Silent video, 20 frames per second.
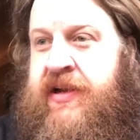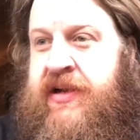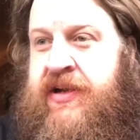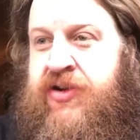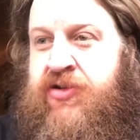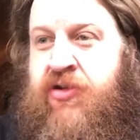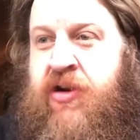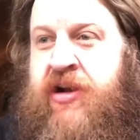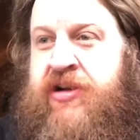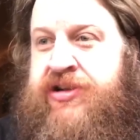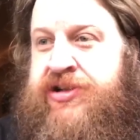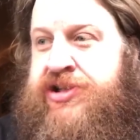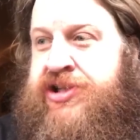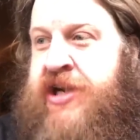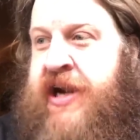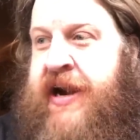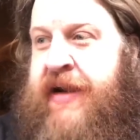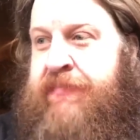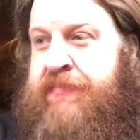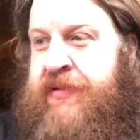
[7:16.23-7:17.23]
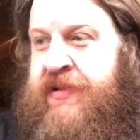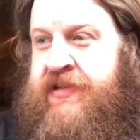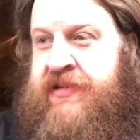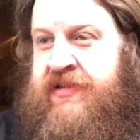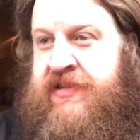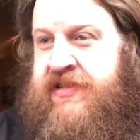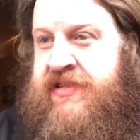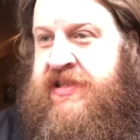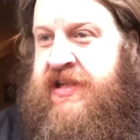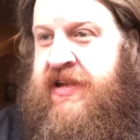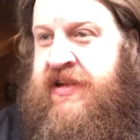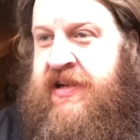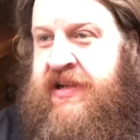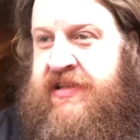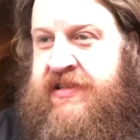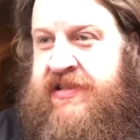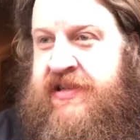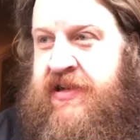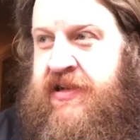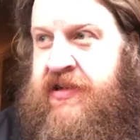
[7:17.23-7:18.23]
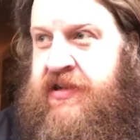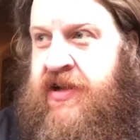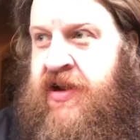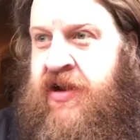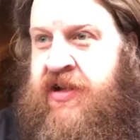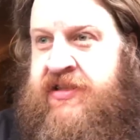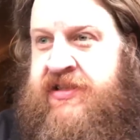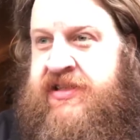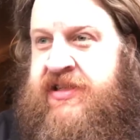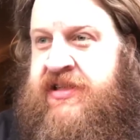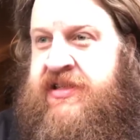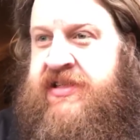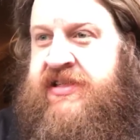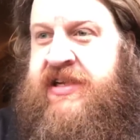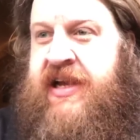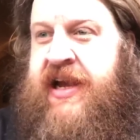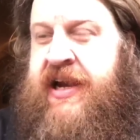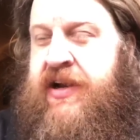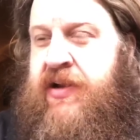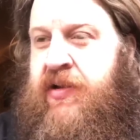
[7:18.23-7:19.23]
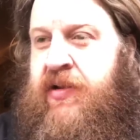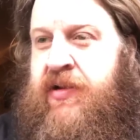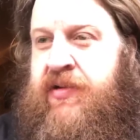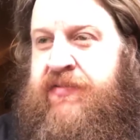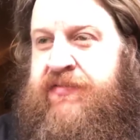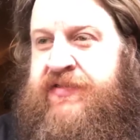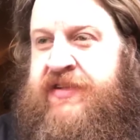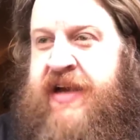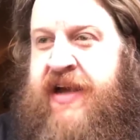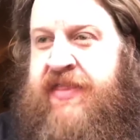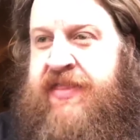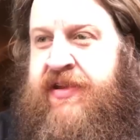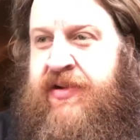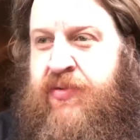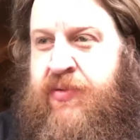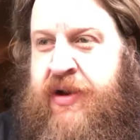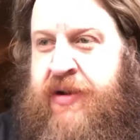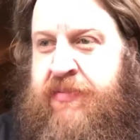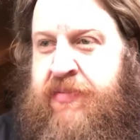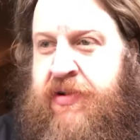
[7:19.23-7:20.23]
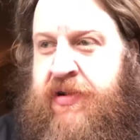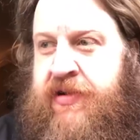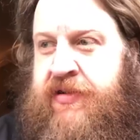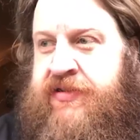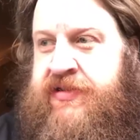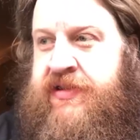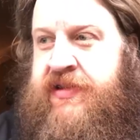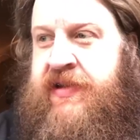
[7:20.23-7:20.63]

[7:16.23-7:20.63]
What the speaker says: crunch happens and it's a constant cycle of death and rebirth.